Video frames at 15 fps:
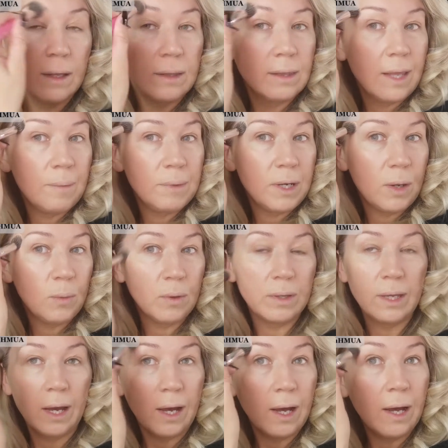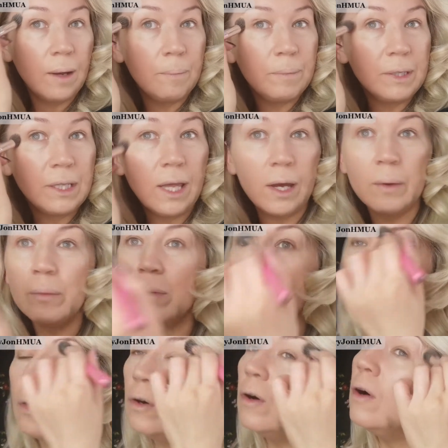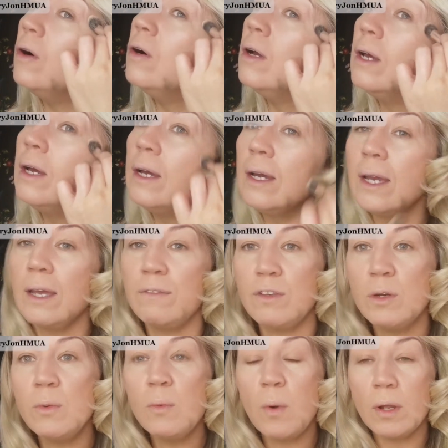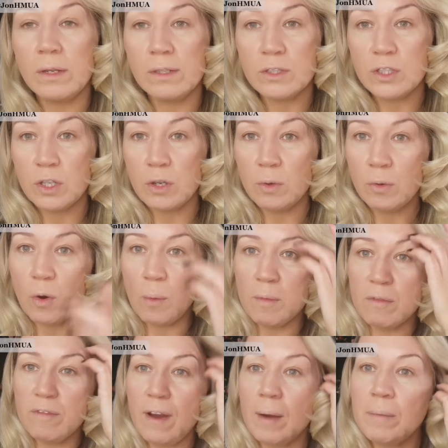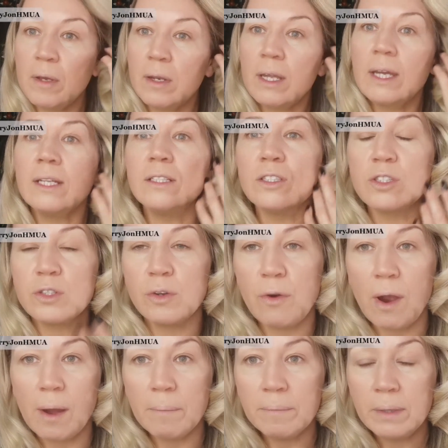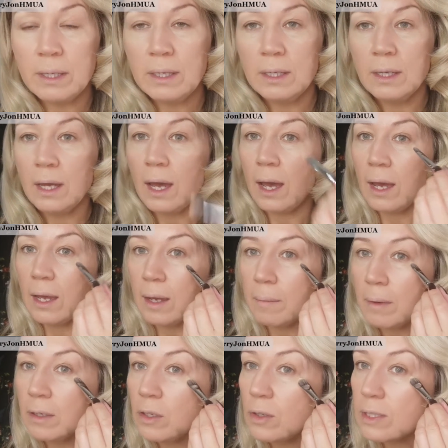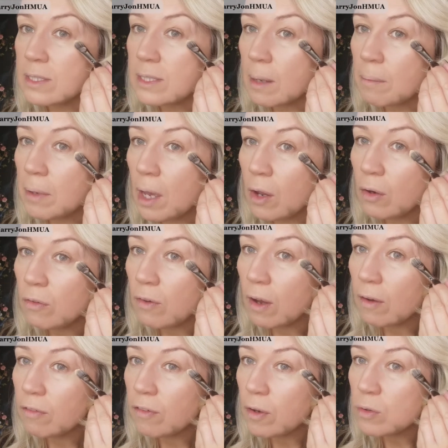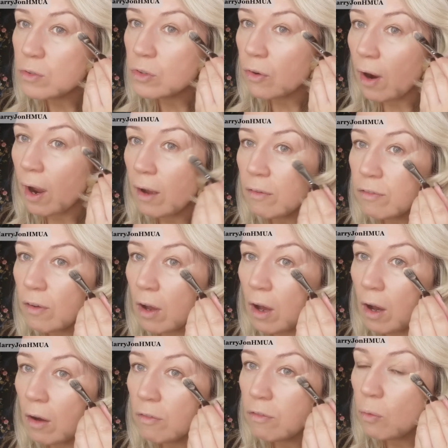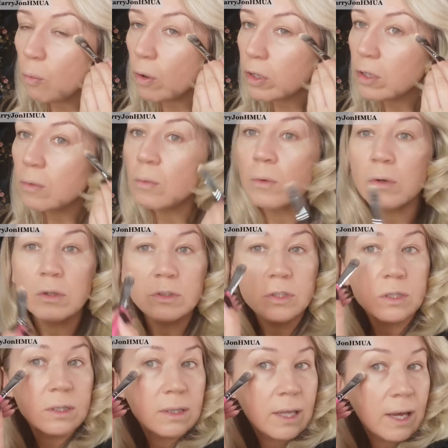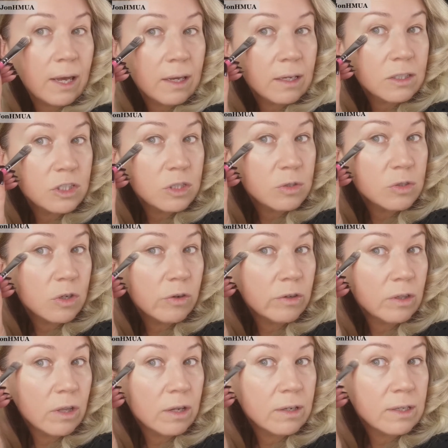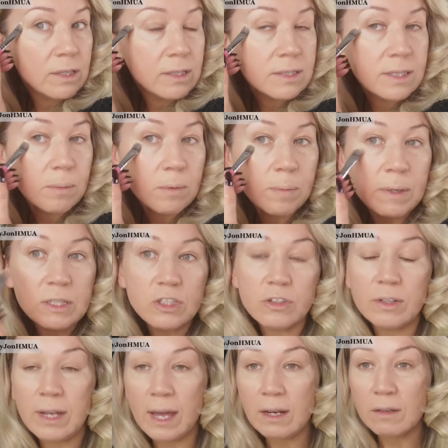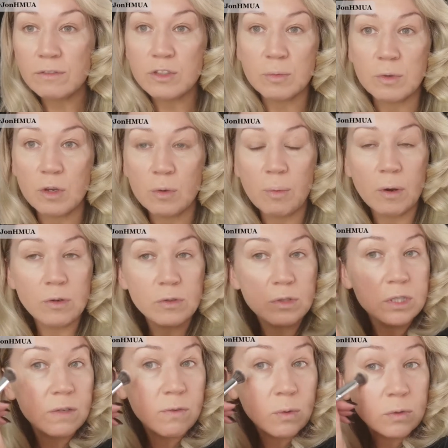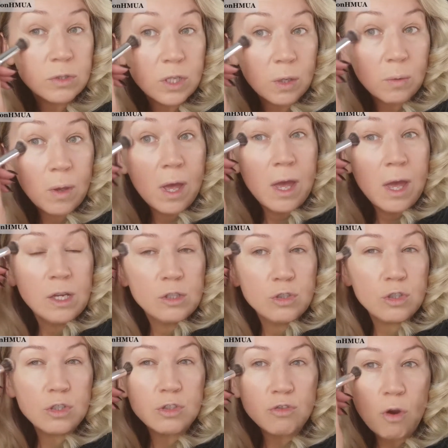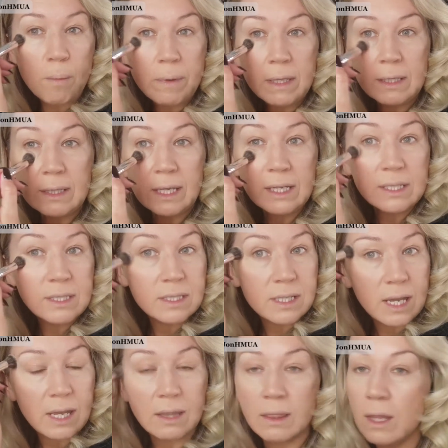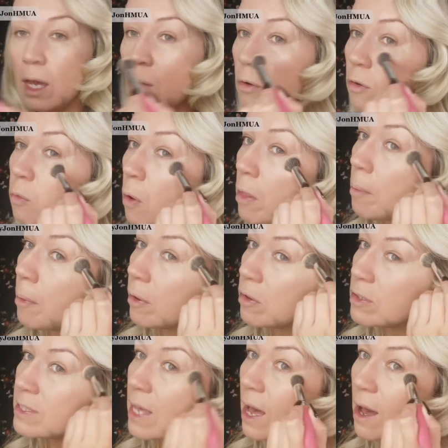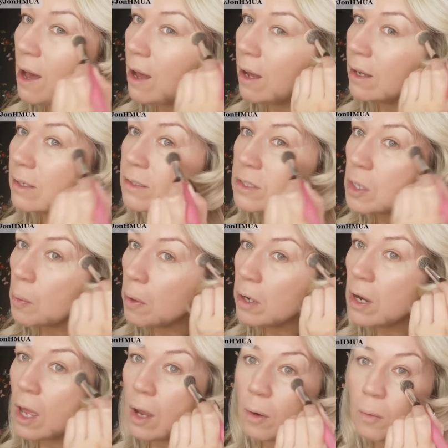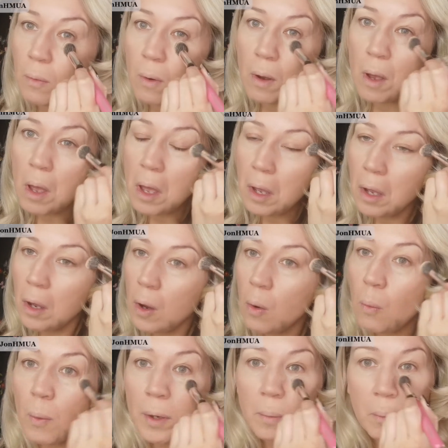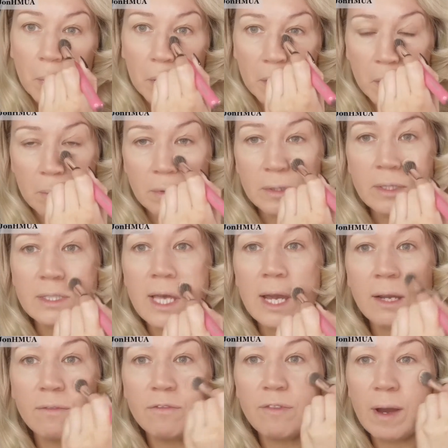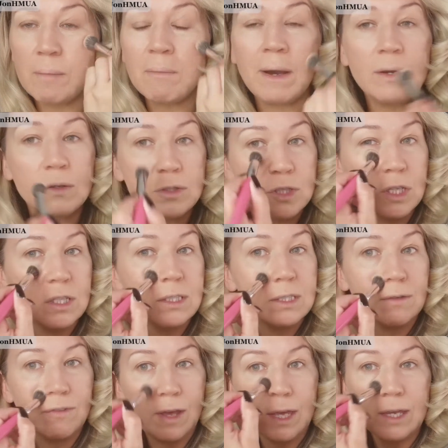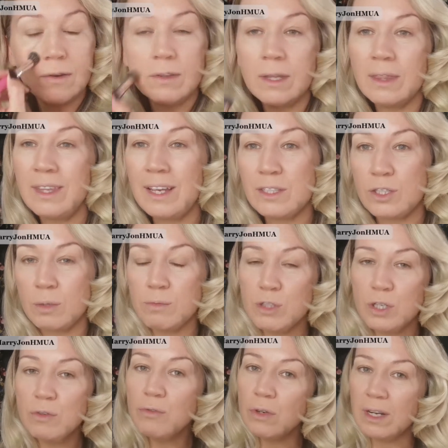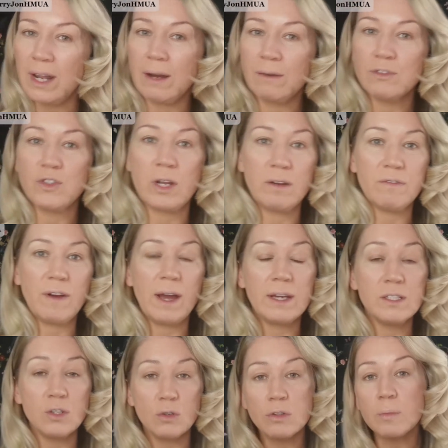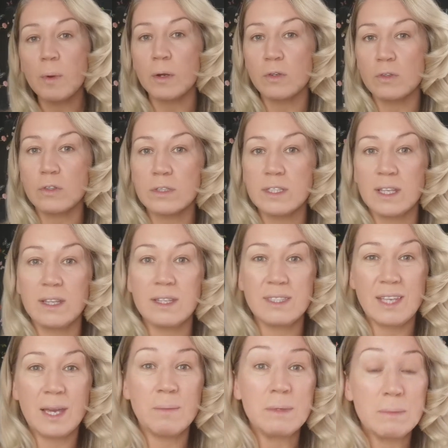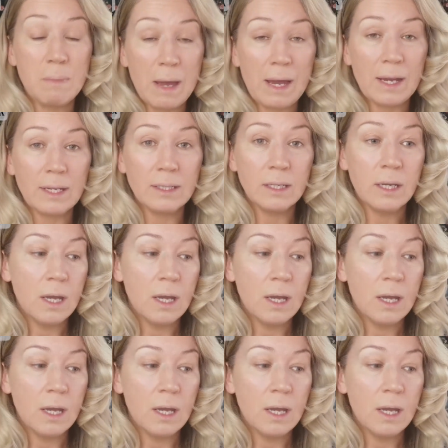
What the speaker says: let me know what they are below, or if you want to come and find me on Instagram, and you can send me over a photograph of what you would like a tutorial on, and you can send me a picture again of some of your products if you want to. Just drop me a list in though of what the products are so I know what I'm working with, because I can find my alternative here, and then that stops you running out trying to find other products that are the same as mine,